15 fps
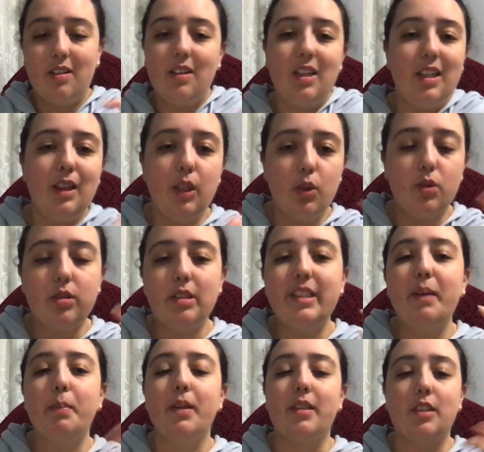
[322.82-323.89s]
little
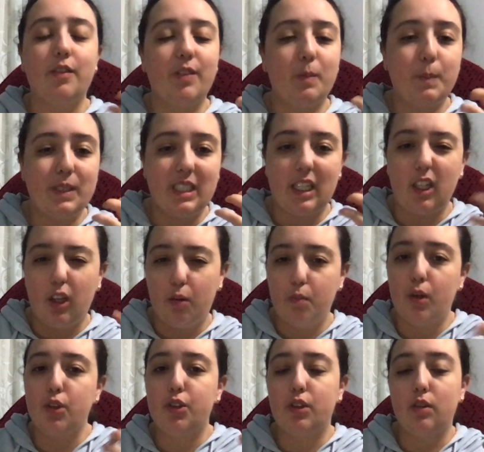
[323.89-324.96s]
snippets of a particular
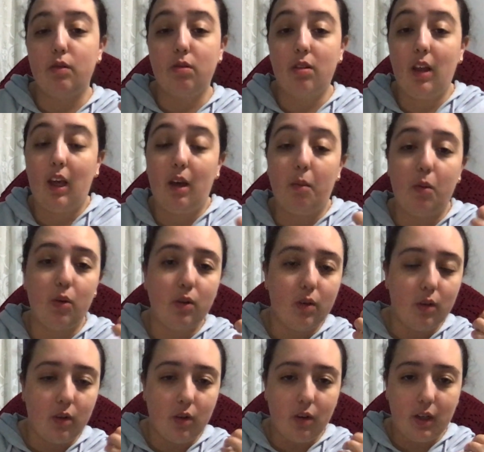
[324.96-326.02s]
emotional theme
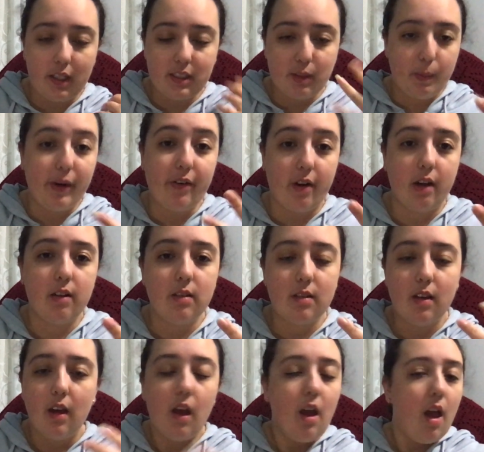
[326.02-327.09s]
or experience,
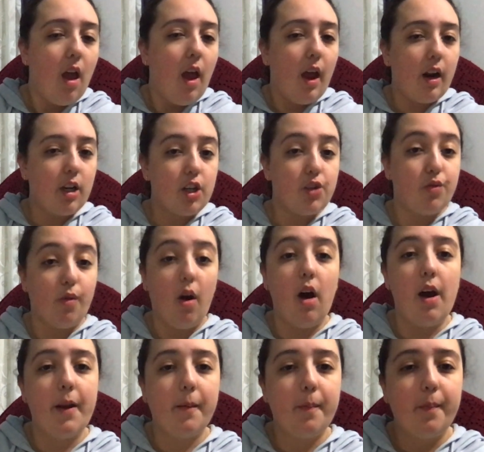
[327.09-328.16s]
and I just write.